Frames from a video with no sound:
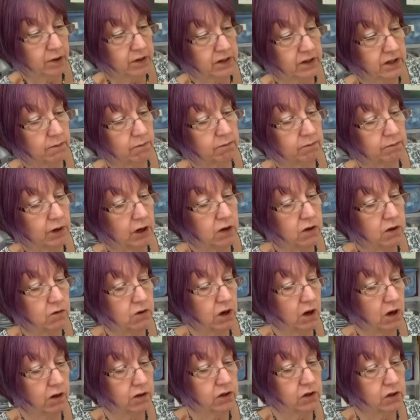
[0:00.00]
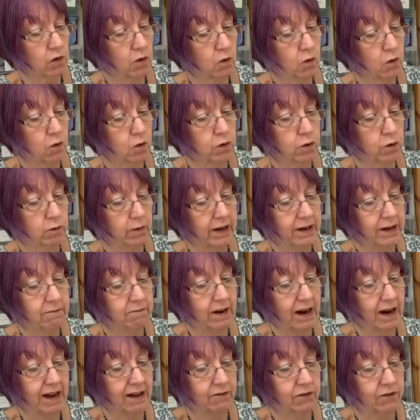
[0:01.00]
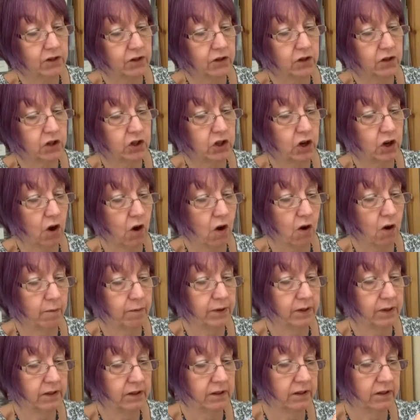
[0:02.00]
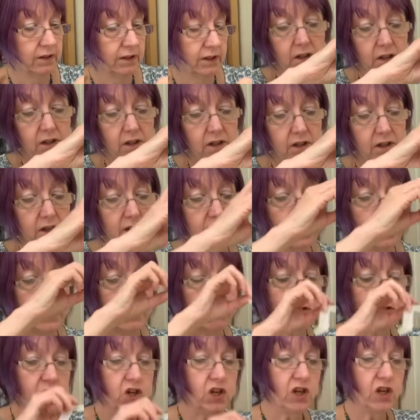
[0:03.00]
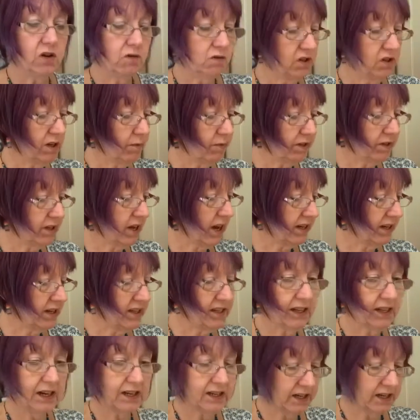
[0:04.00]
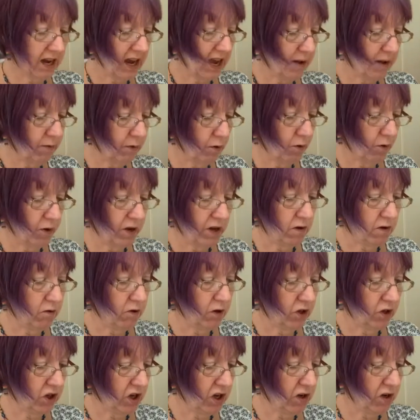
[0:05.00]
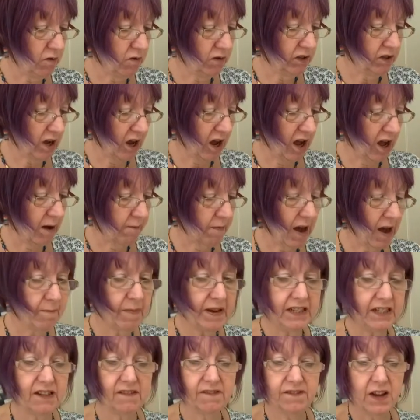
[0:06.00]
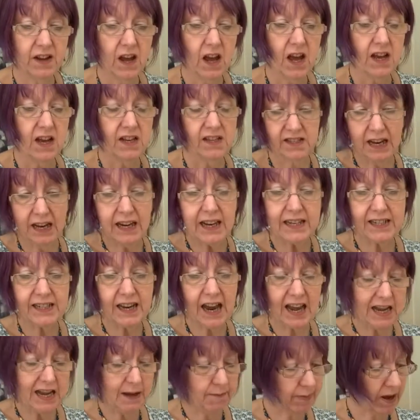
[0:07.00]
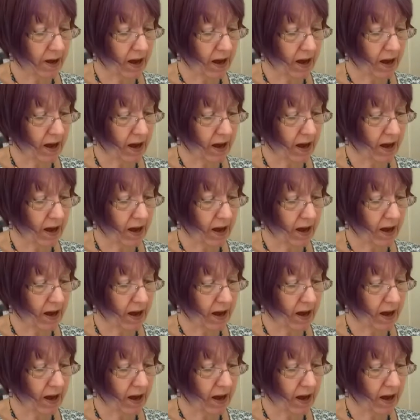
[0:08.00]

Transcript: some glue dots all the way around the top. So you can use double-sided sellotape, or you could use a bit of sellotape